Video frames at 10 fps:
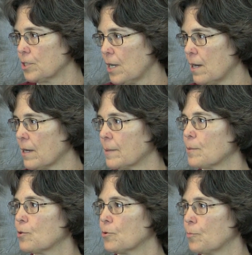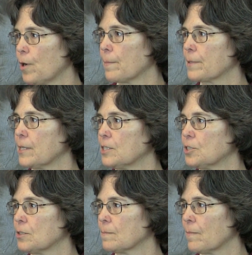time through
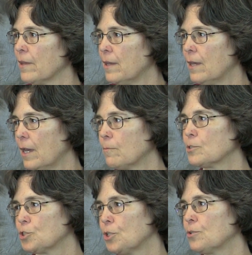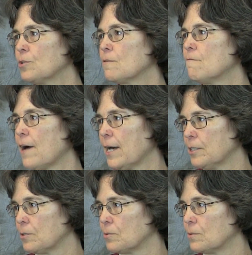propagation, and we'll show you the
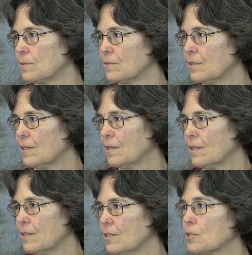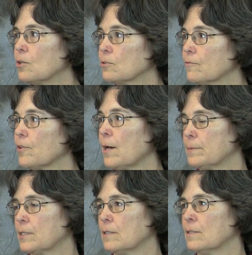value that those
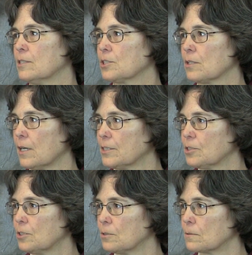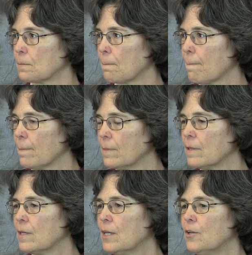flops get initialized to.
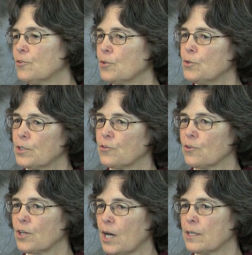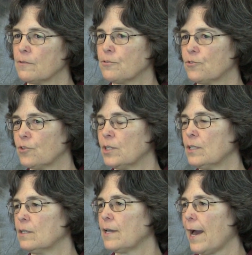So you can kind of
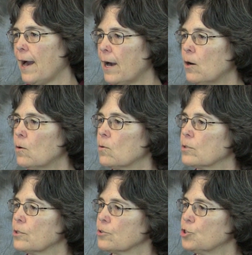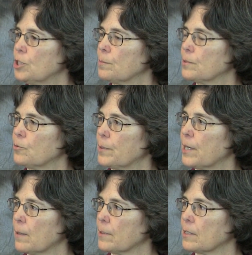see how your chip is
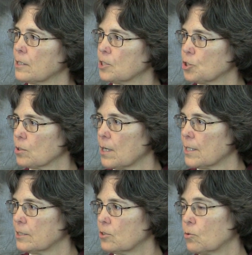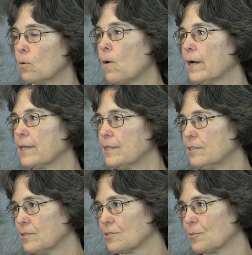becoming initialized or why it
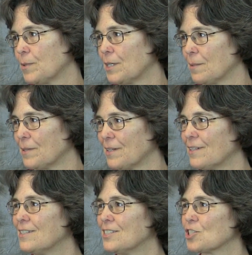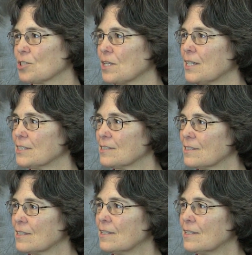isn't becoming initialized.